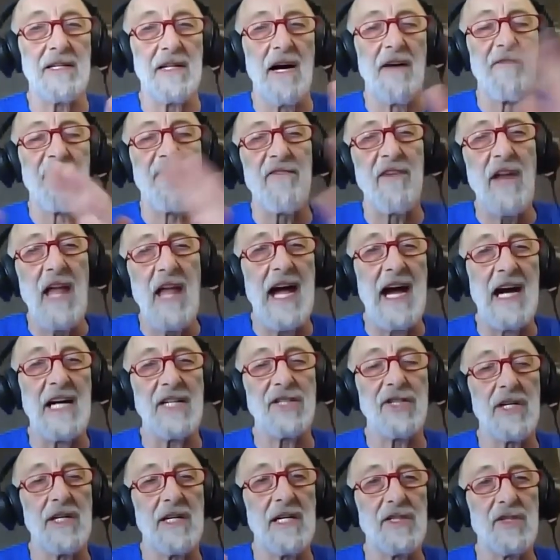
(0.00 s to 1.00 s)
flash
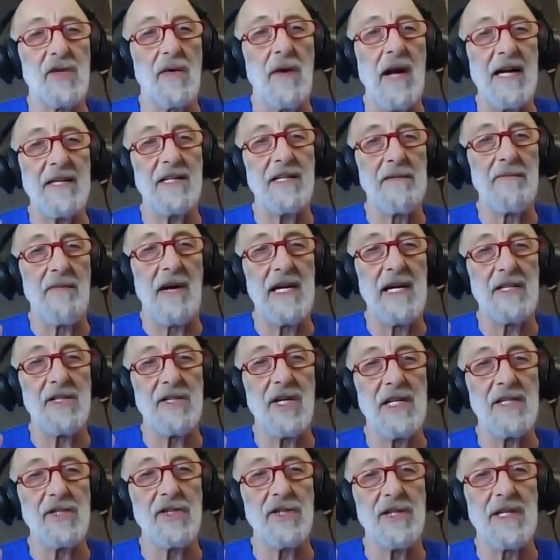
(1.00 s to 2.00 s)
attracted my
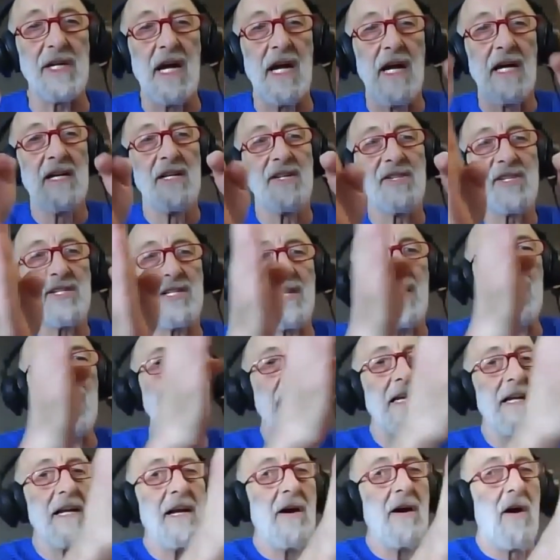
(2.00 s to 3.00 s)
attention
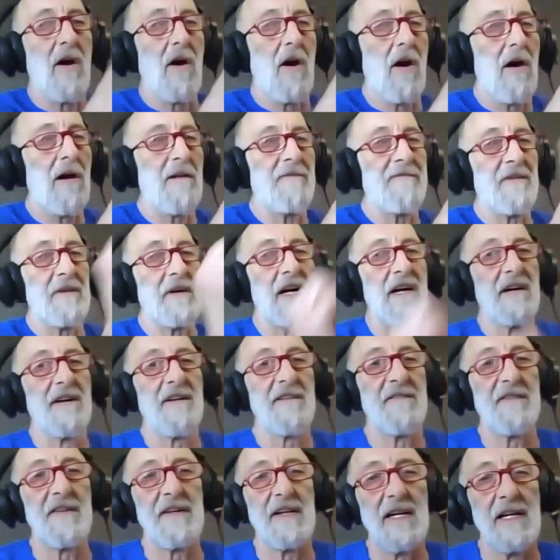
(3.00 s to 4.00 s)
slightly off
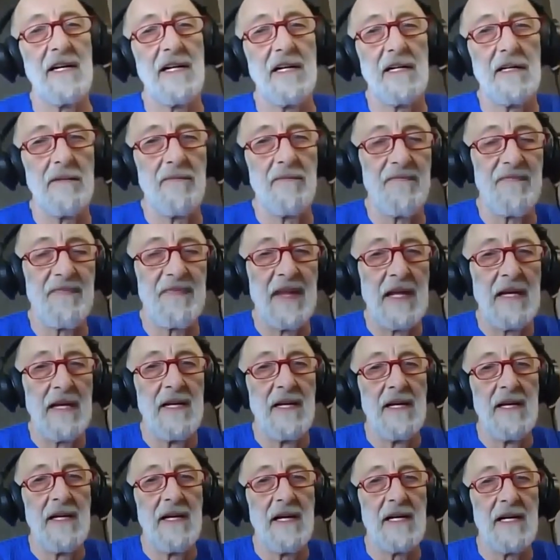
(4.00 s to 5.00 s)
of
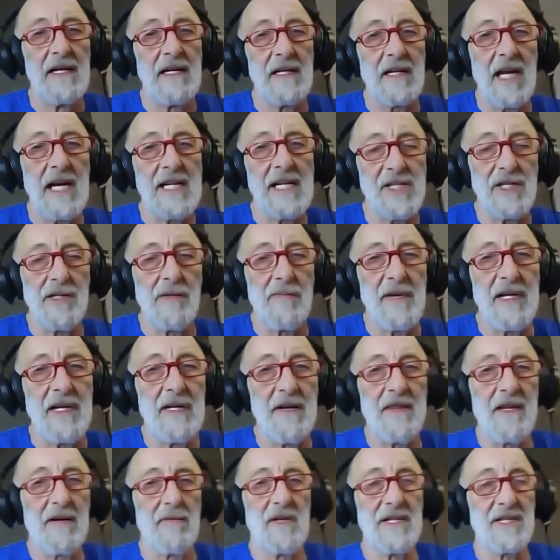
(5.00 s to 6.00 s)
Cassiopeia.
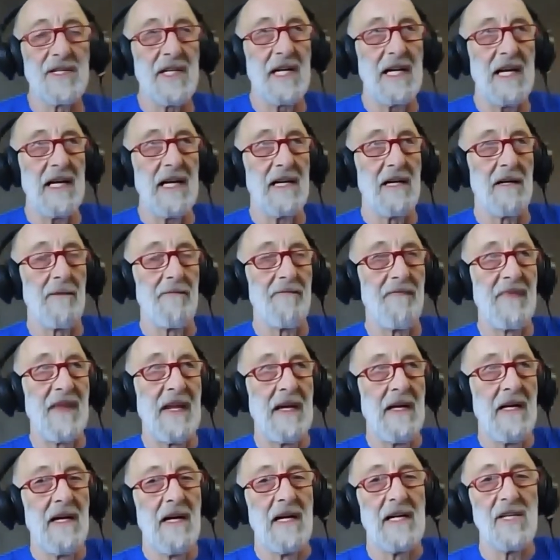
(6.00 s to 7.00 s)
There was a
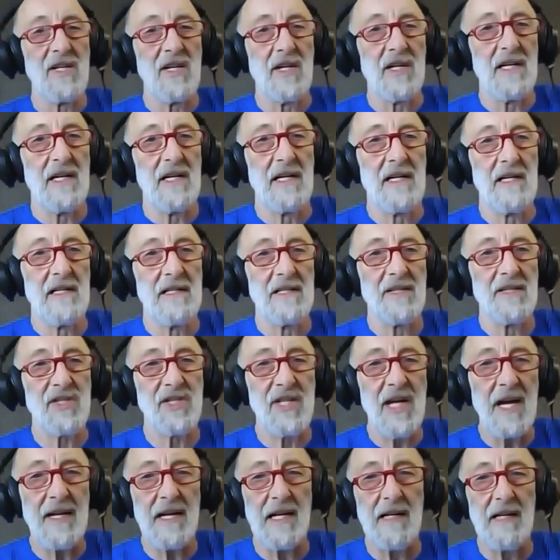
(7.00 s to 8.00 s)

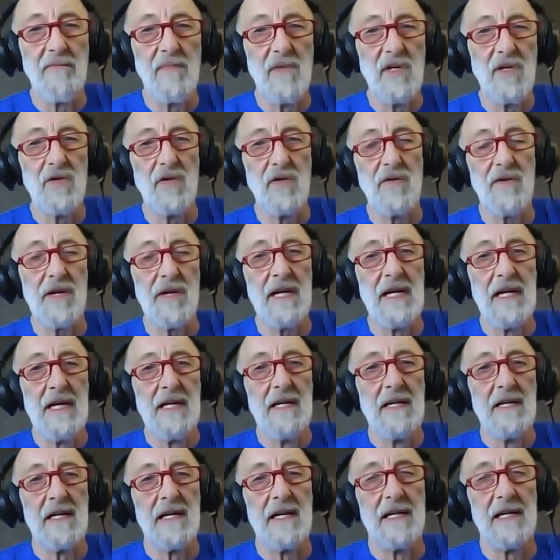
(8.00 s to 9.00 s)
setting moon
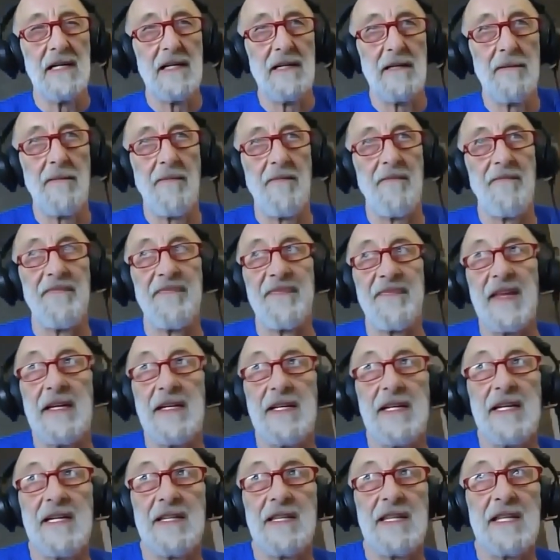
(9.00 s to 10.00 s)

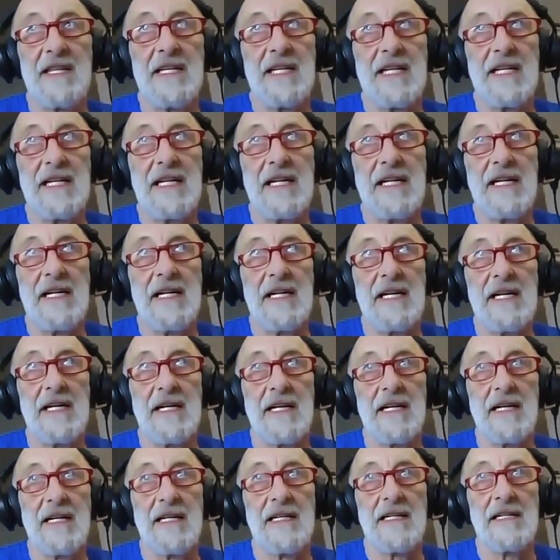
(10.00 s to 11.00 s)
in the
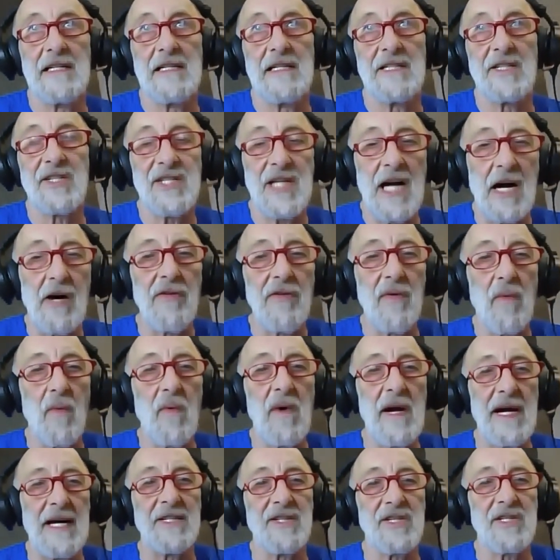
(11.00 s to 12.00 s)

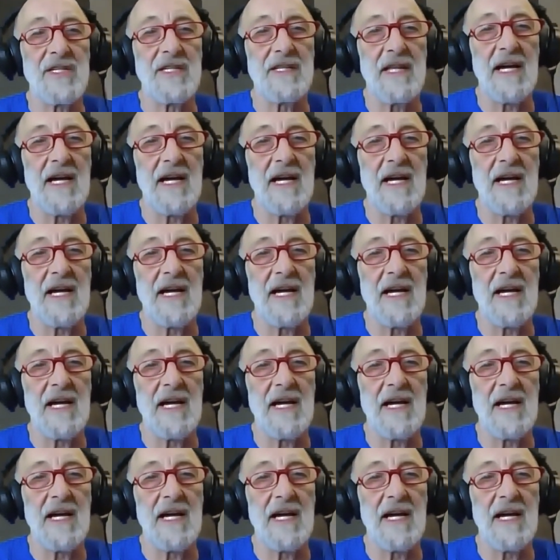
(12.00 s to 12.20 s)
southwest at